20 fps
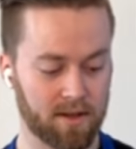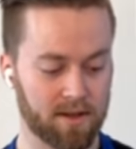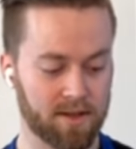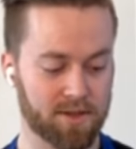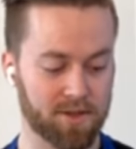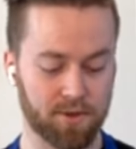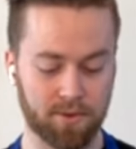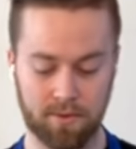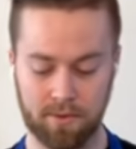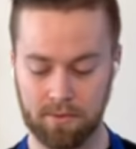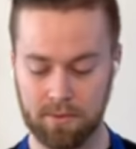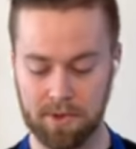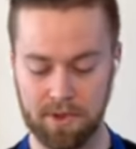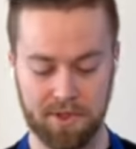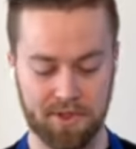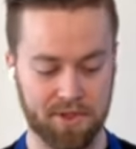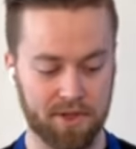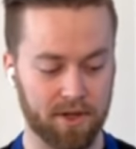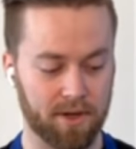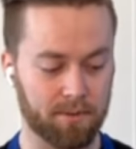So
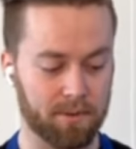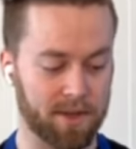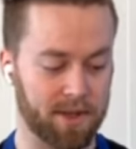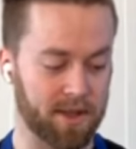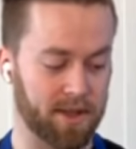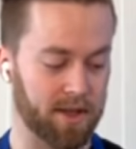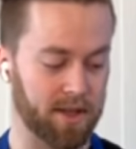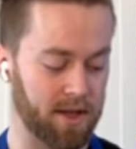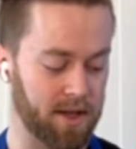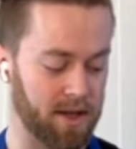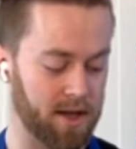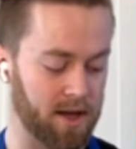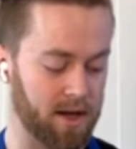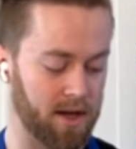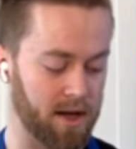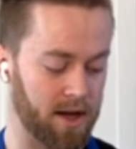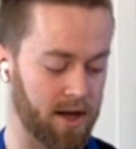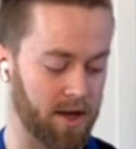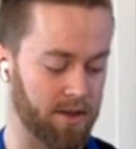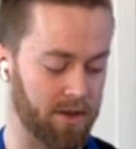we'll start with
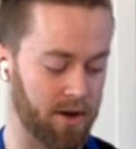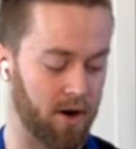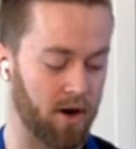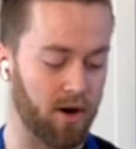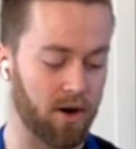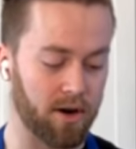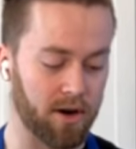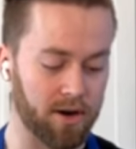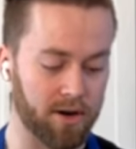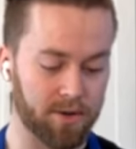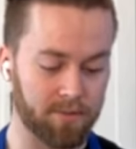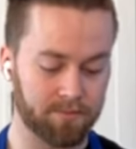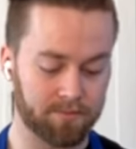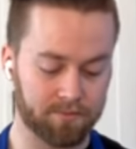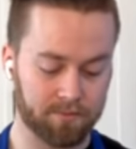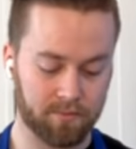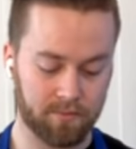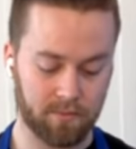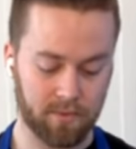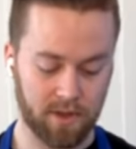the hard.
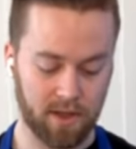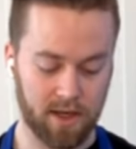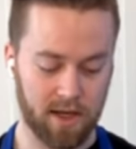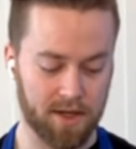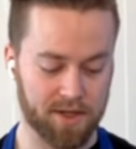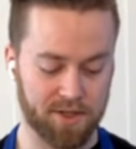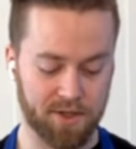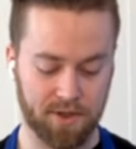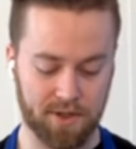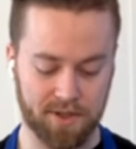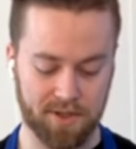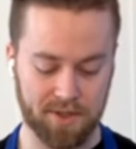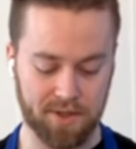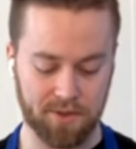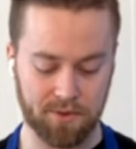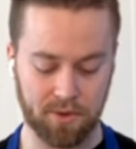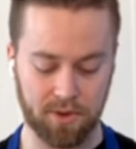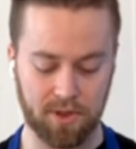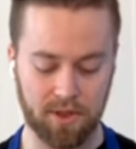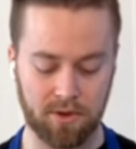So this
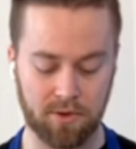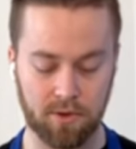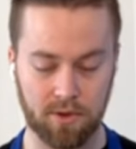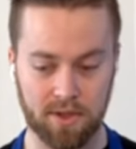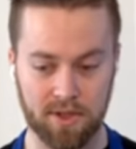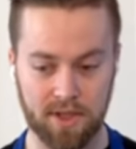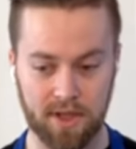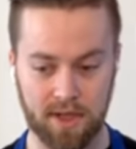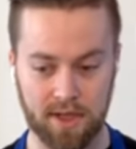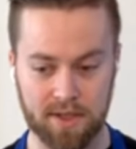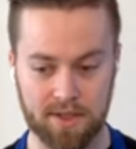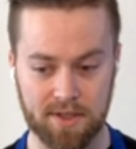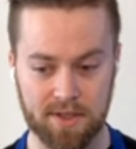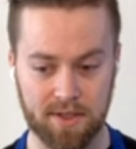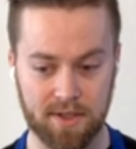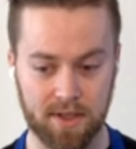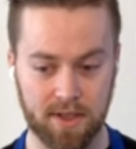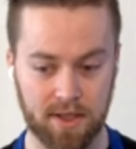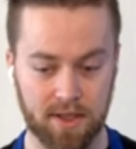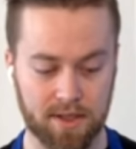is really cool.
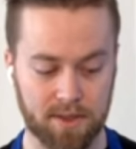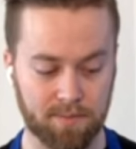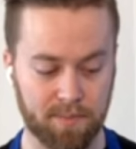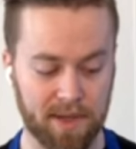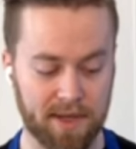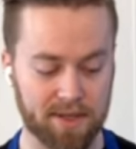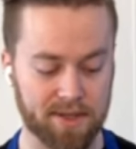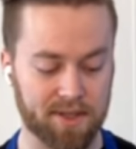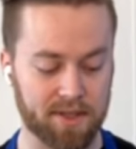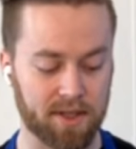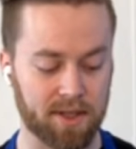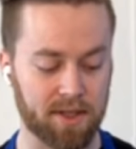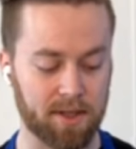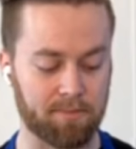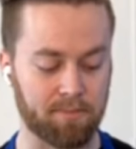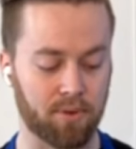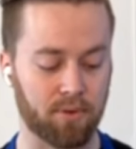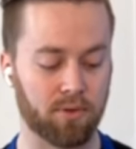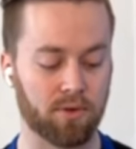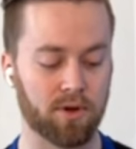It's
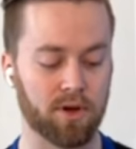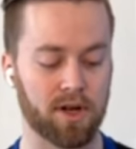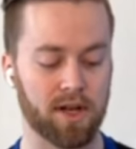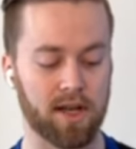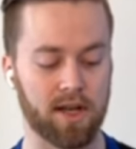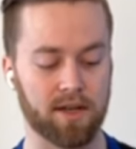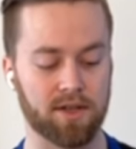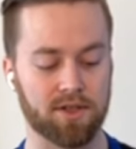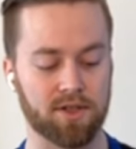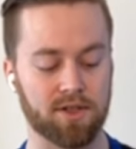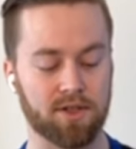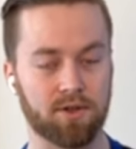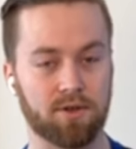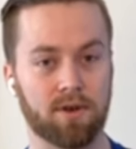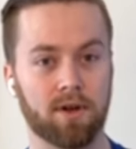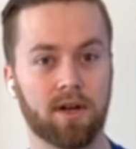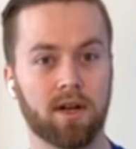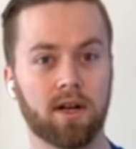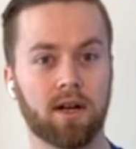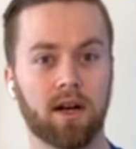basically poured
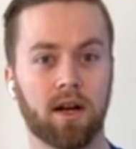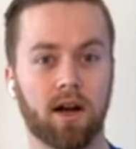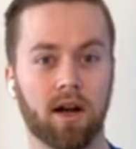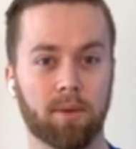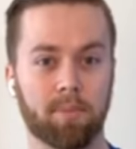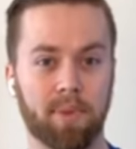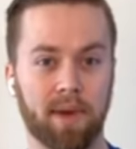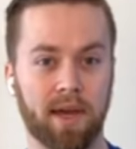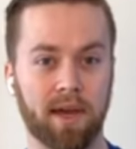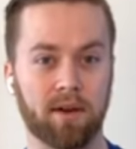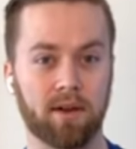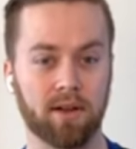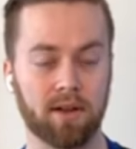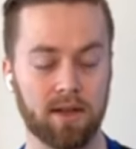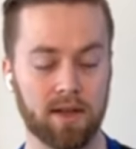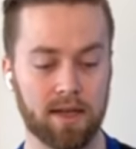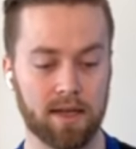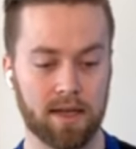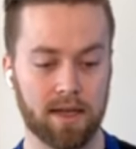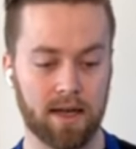into our pail
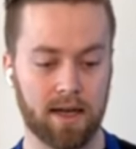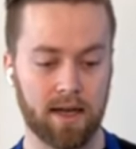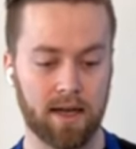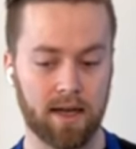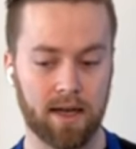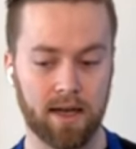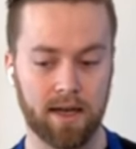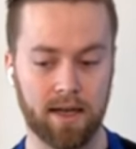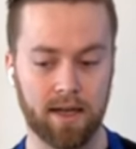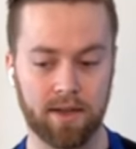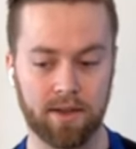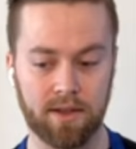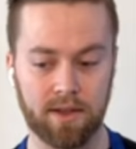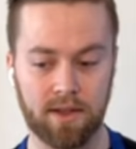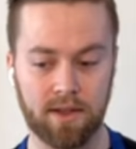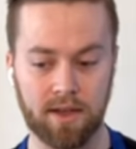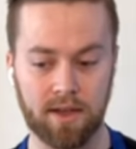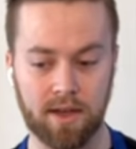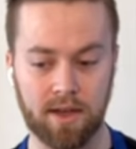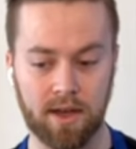in
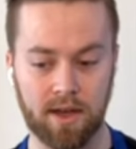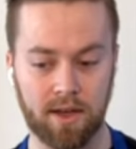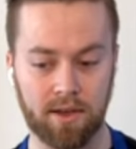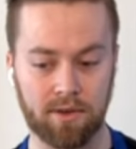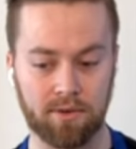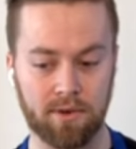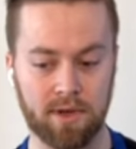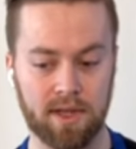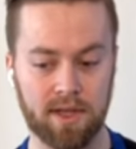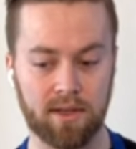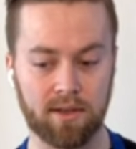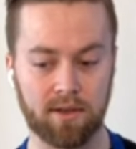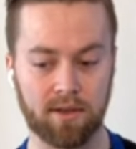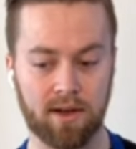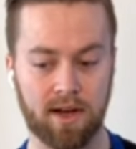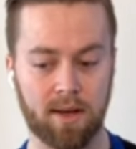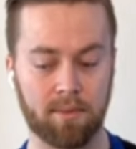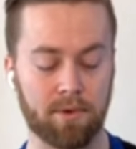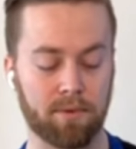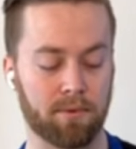the 3
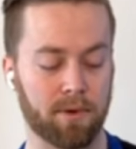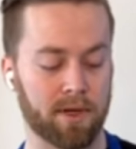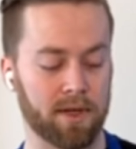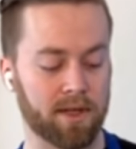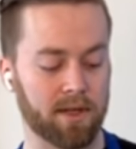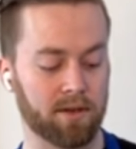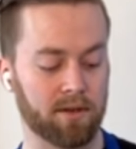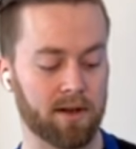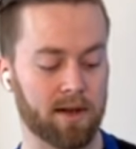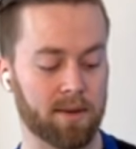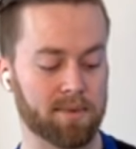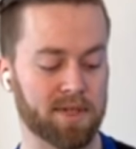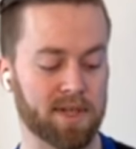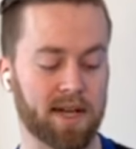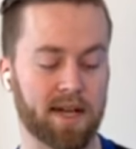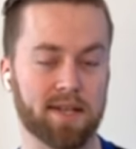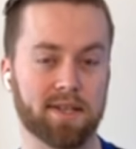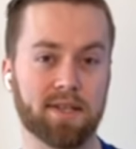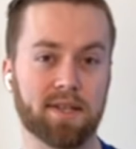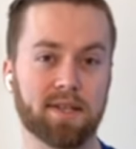kilogram and 1 kilogram
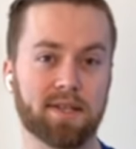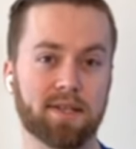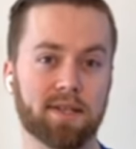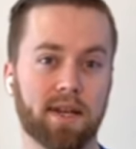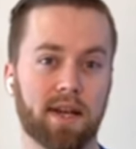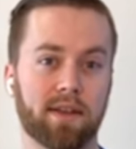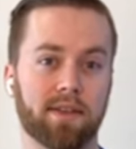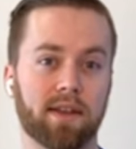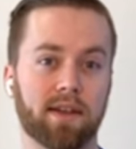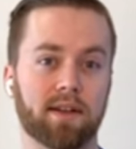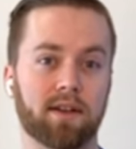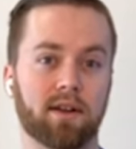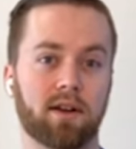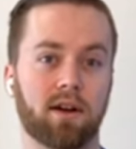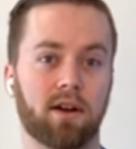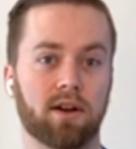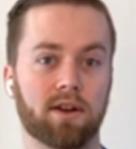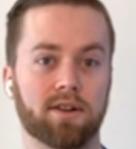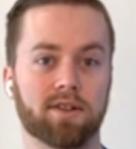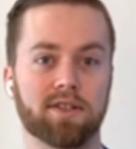sizes, and then it
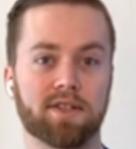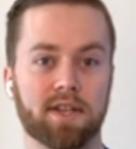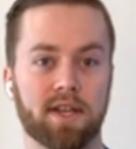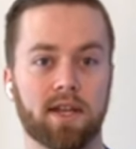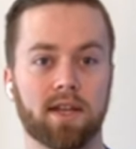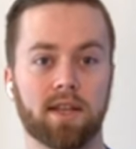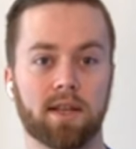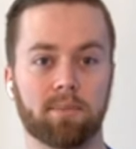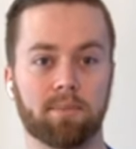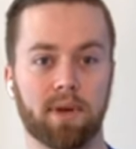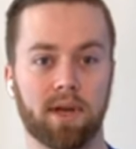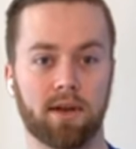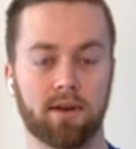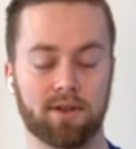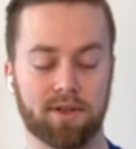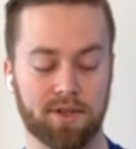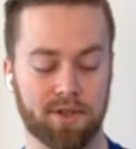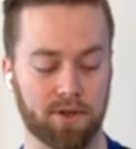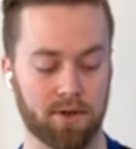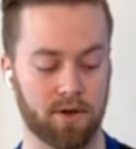hardens in the
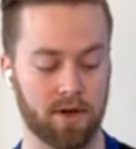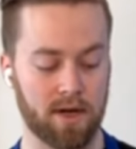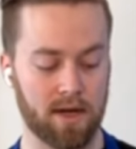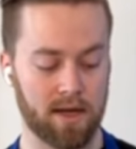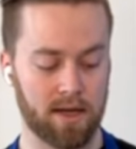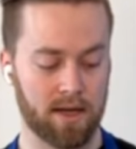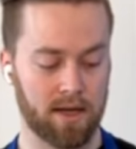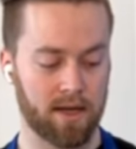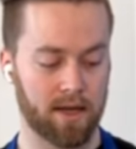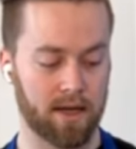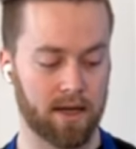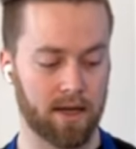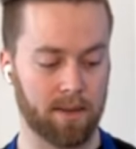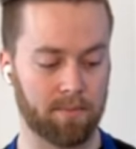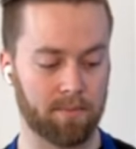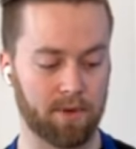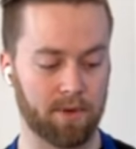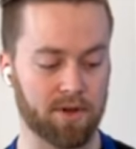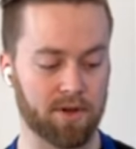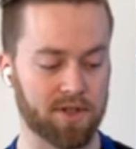pail. So
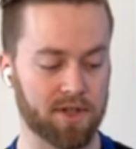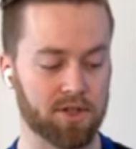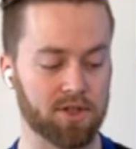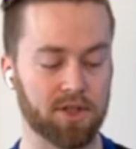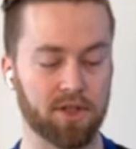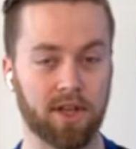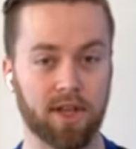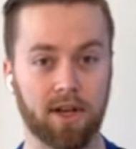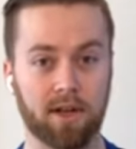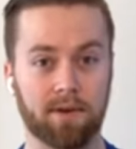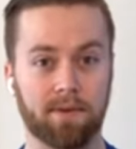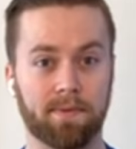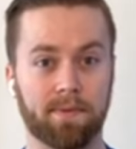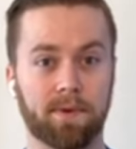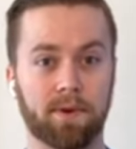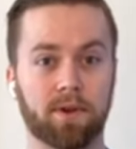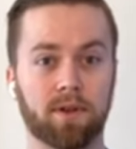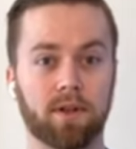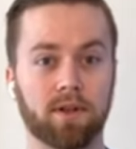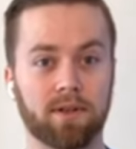you're essentially getting a
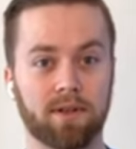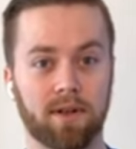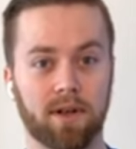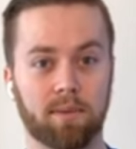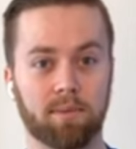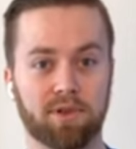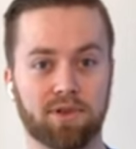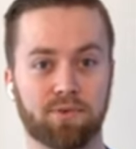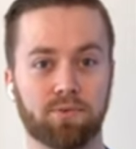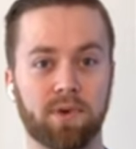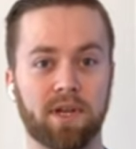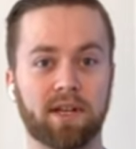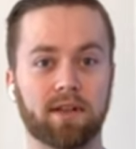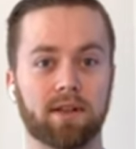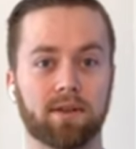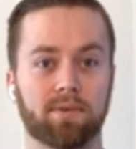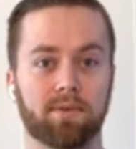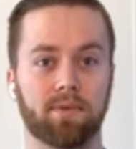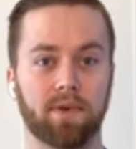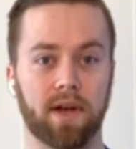full almost
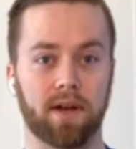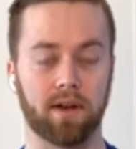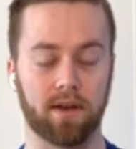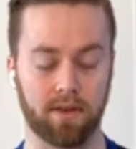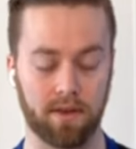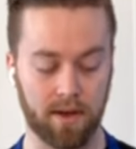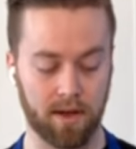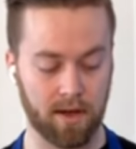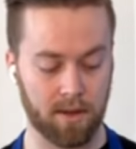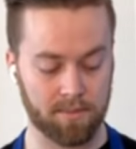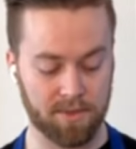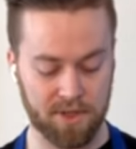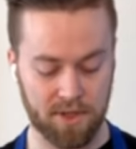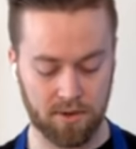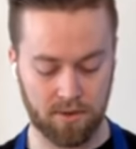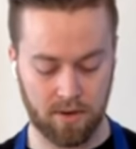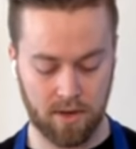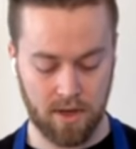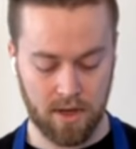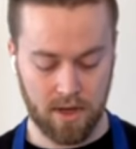wheel of feta that comes
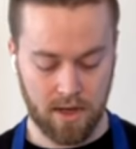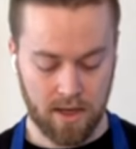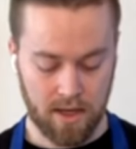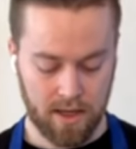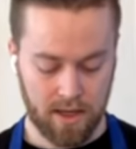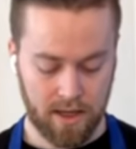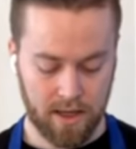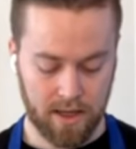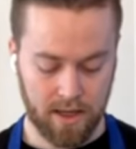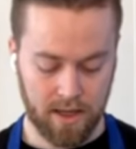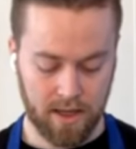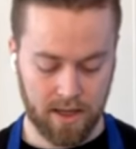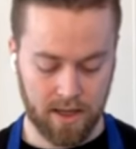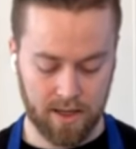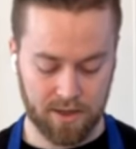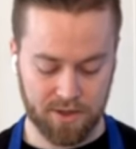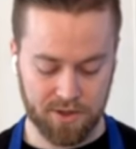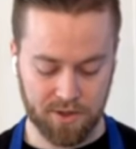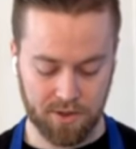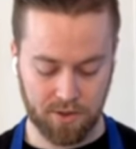out.
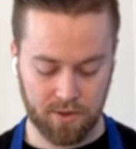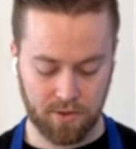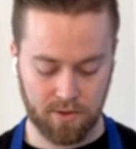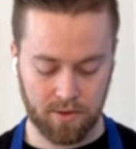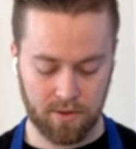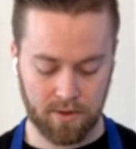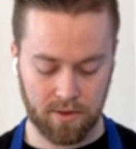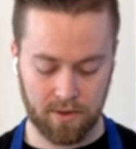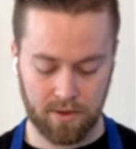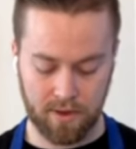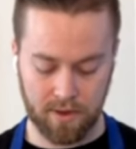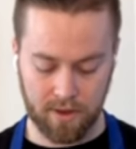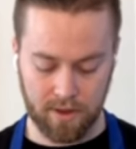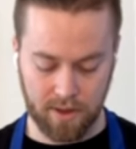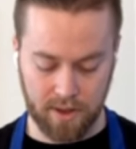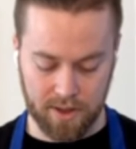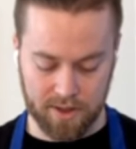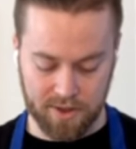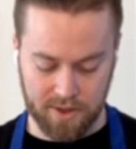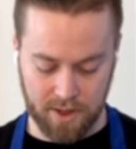And so
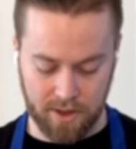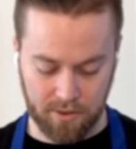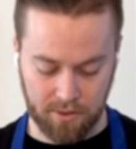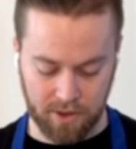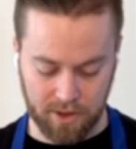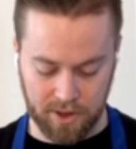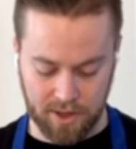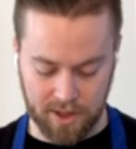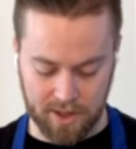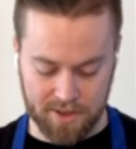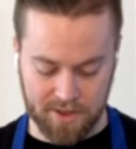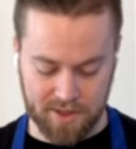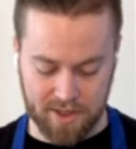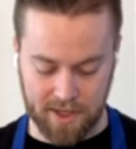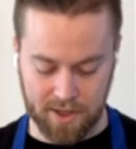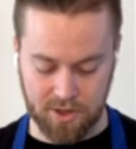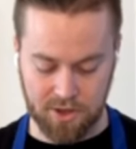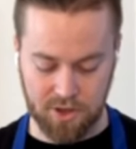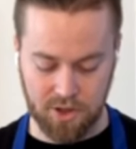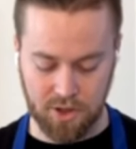it's got a really nice
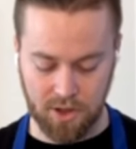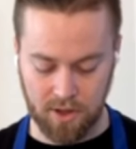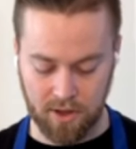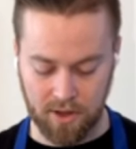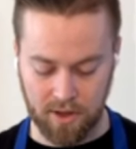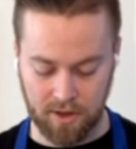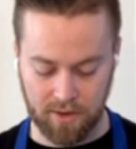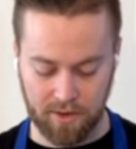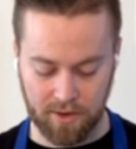texture.